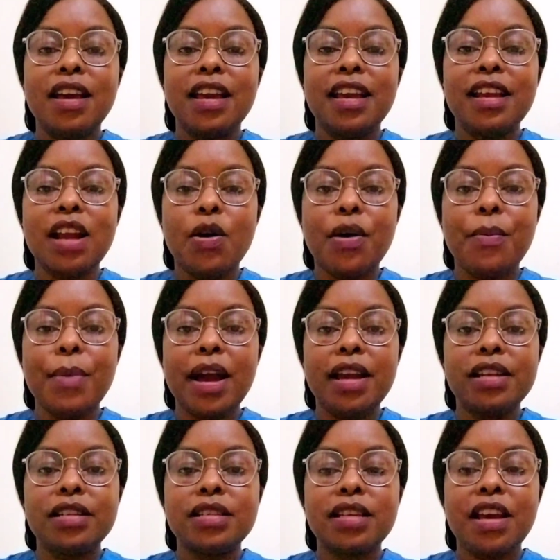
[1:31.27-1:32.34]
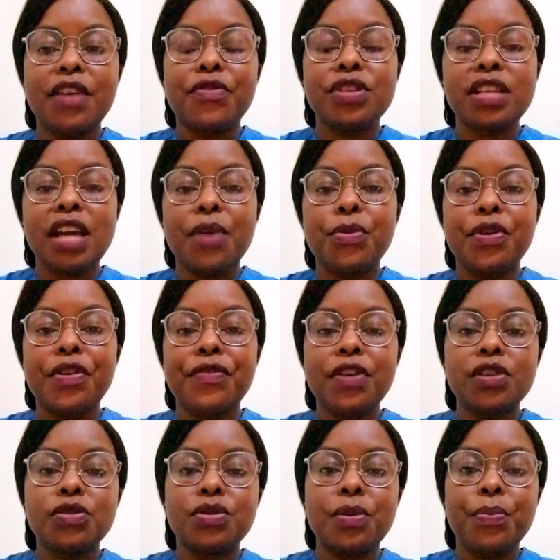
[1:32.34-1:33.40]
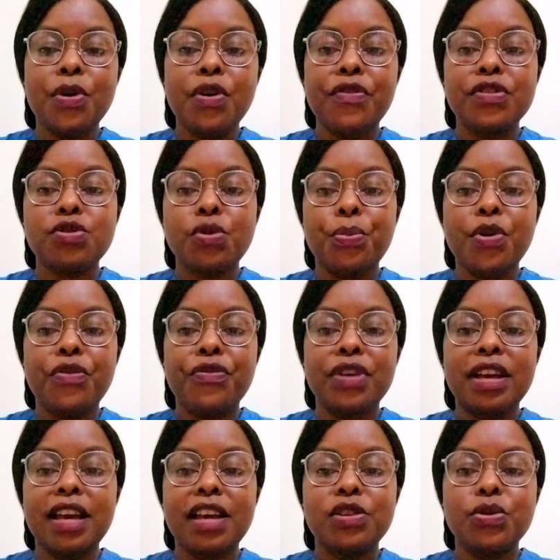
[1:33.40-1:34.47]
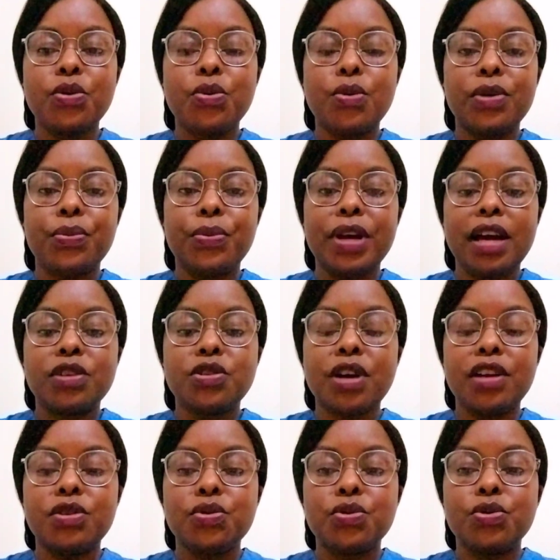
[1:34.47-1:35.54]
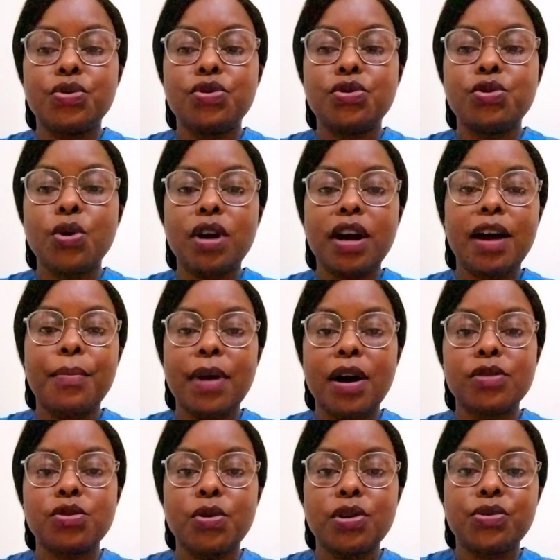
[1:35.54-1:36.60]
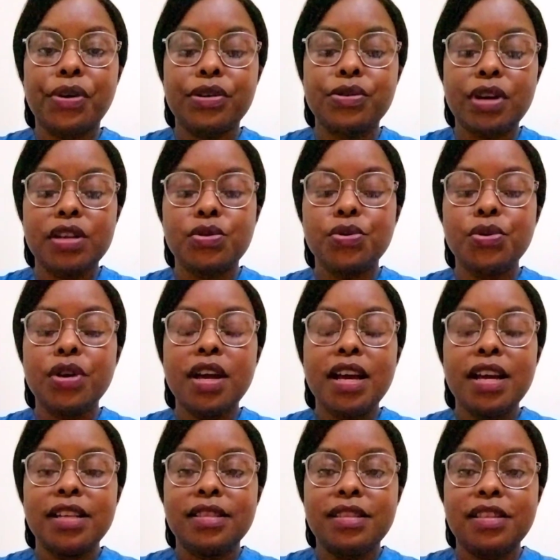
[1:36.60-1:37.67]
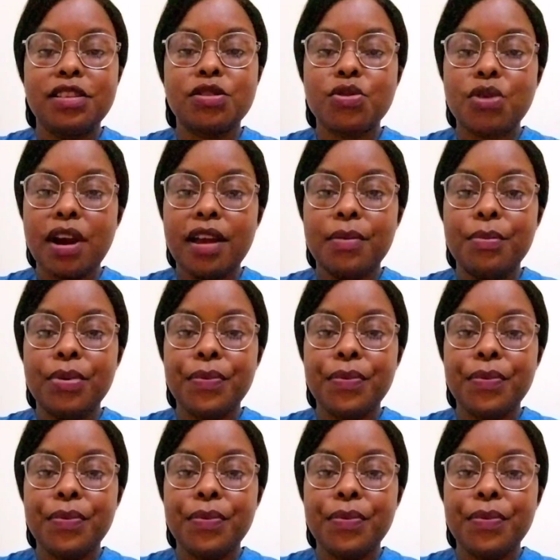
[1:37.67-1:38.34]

in our mind every time we refer to the pelvis or pelvic girdle, what we are trying to talk about or what we're trying to describe.